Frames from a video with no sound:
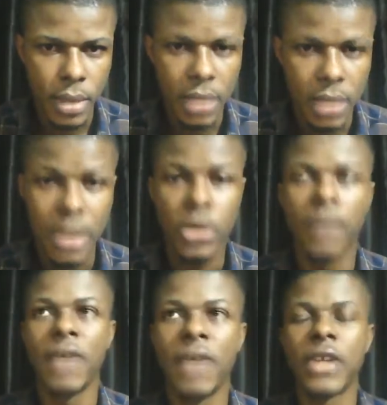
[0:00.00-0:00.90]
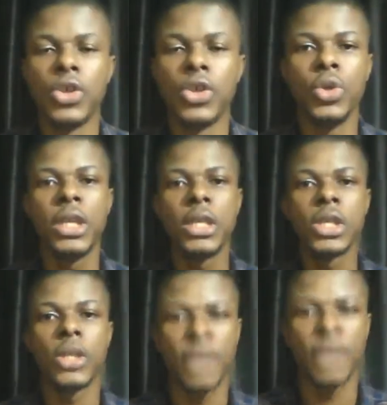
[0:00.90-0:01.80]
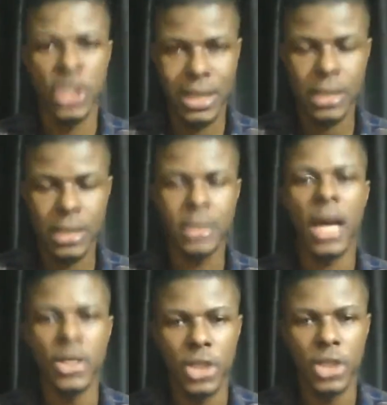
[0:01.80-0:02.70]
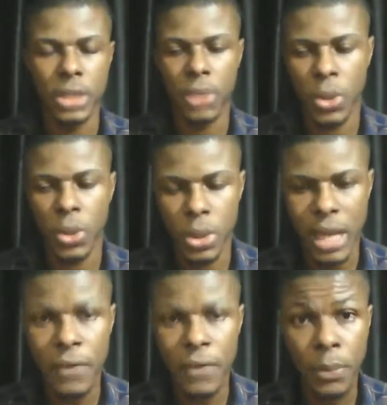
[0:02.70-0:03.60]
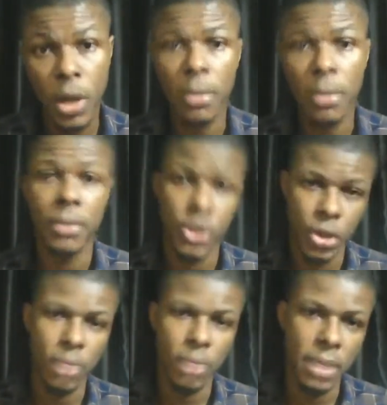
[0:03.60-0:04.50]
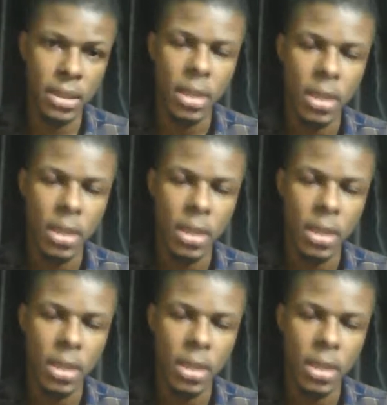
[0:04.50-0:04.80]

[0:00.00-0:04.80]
As a matter of fact, you need sufficient intelligence because every problem that you're going to meet,